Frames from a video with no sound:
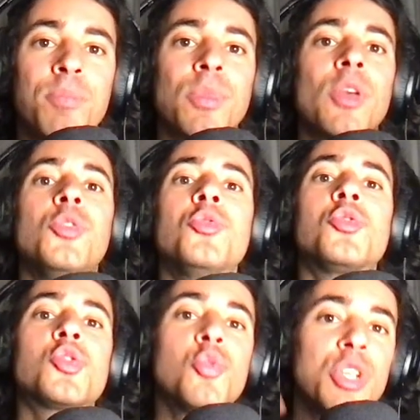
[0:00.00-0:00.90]
you
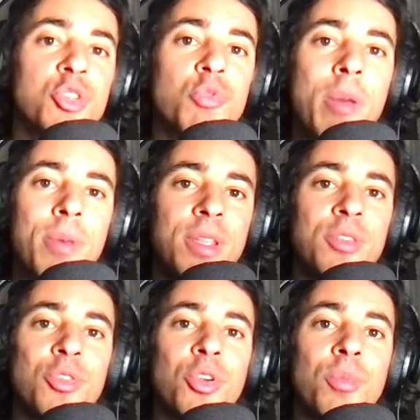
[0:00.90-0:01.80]
switch weapon
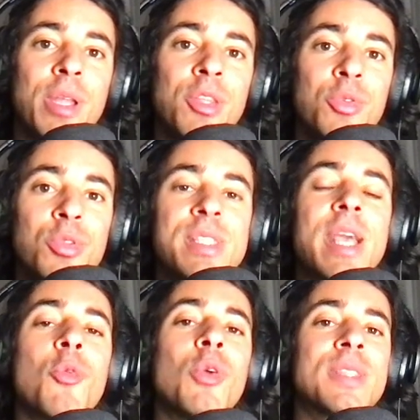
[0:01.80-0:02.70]
into your menu, you
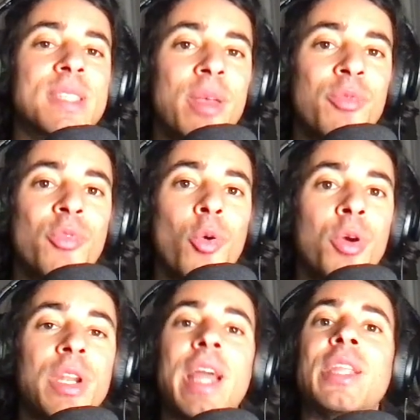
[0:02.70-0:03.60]
take one step
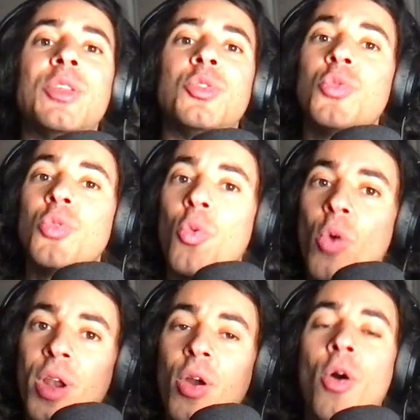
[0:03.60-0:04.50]
forward, and you do
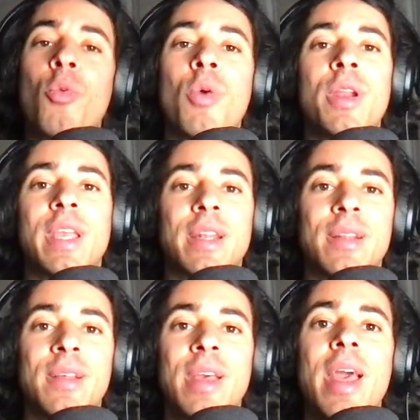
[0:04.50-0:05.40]
one R1 again,
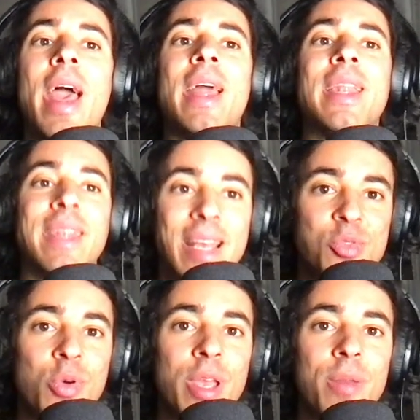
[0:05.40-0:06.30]
and
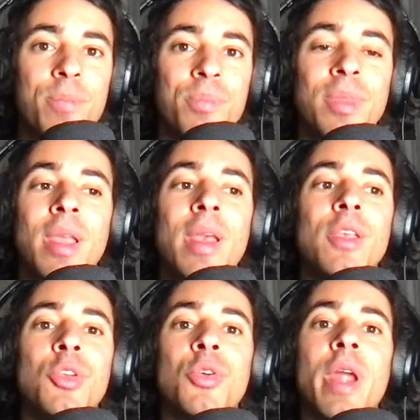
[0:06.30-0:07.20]
that way
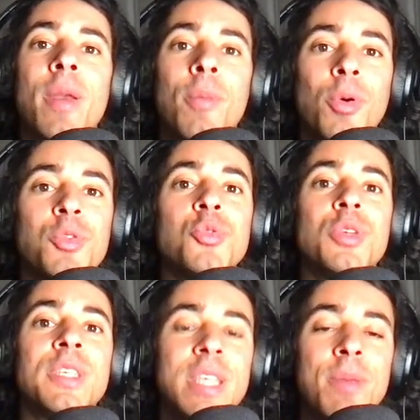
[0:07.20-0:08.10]
you're able to
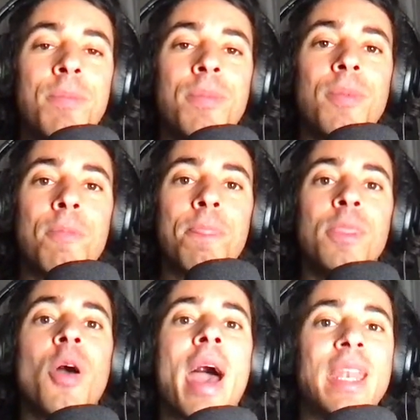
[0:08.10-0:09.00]
keep
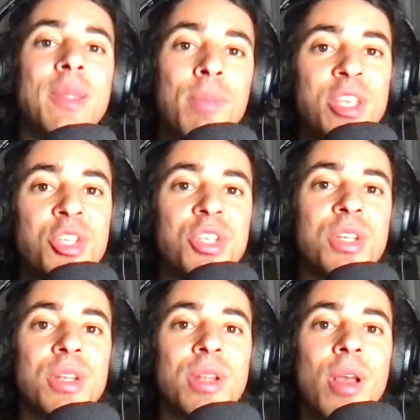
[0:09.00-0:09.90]
the
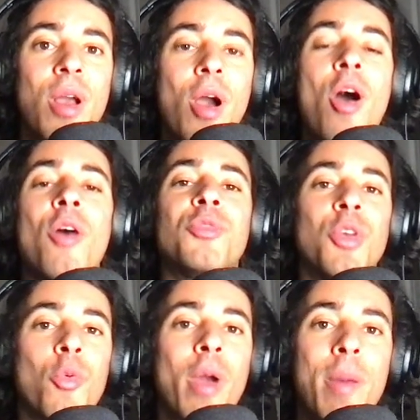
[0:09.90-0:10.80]
animation of
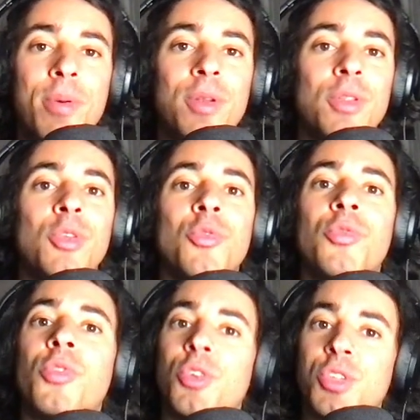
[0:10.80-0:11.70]
the weapon you
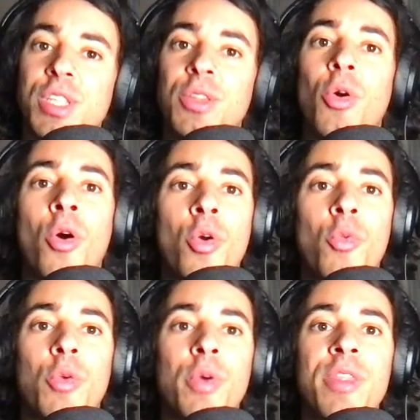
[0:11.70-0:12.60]
first did the
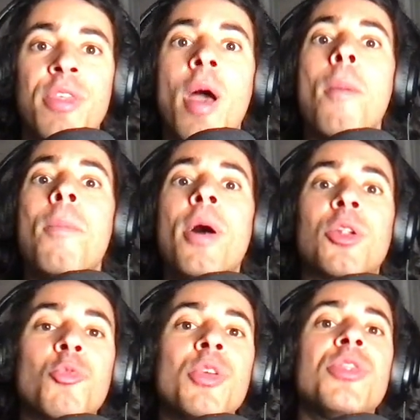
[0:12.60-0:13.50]
R1 with,
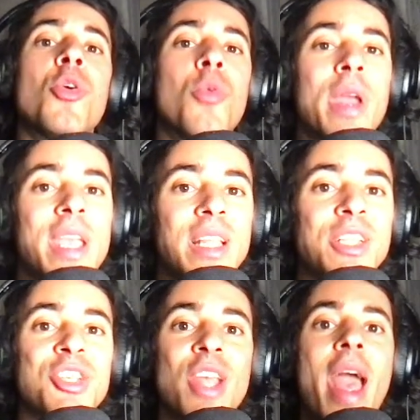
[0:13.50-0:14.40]
but with the
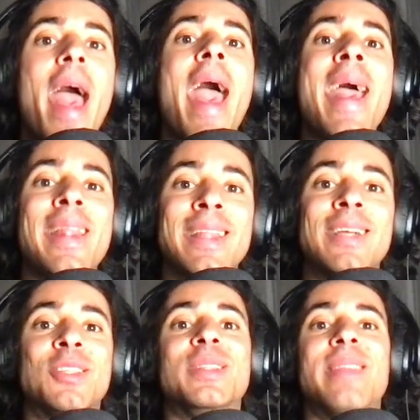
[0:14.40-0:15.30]
range and
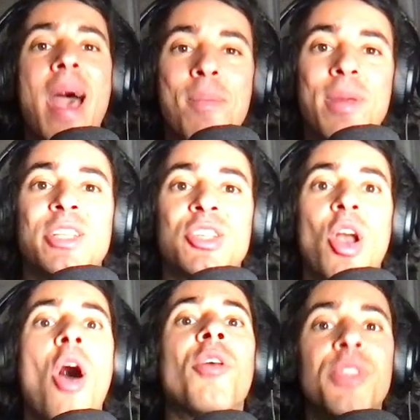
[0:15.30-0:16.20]
the damage
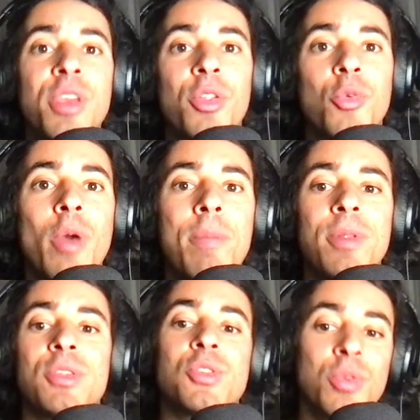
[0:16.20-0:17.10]
of the other
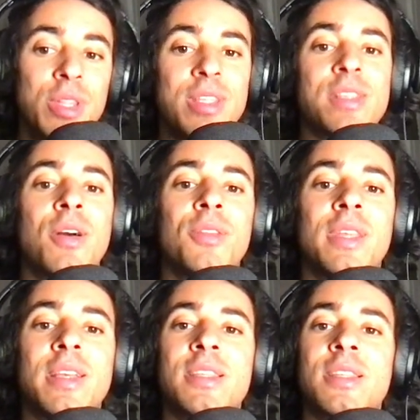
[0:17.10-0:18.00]
weapon. So in this
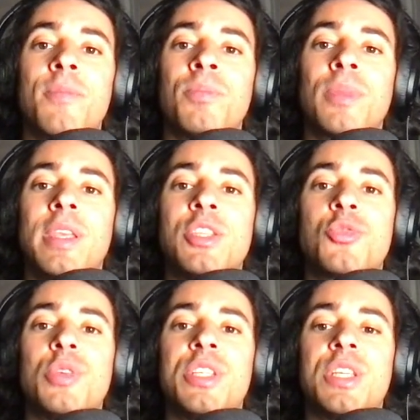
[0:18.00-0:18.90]
context, is
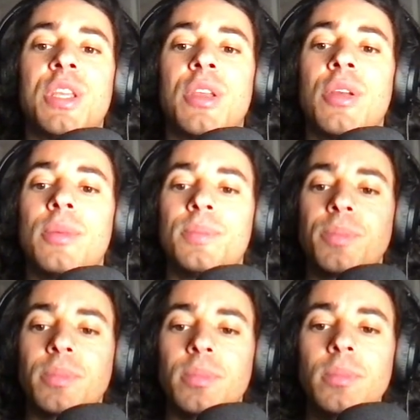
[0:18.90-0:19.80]
switching
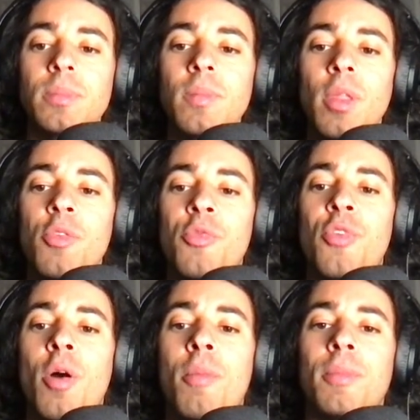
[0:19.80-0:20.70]

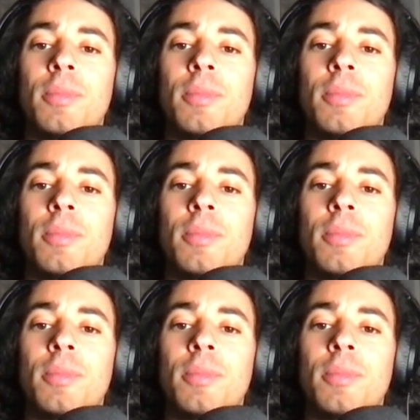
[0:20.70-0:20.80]
from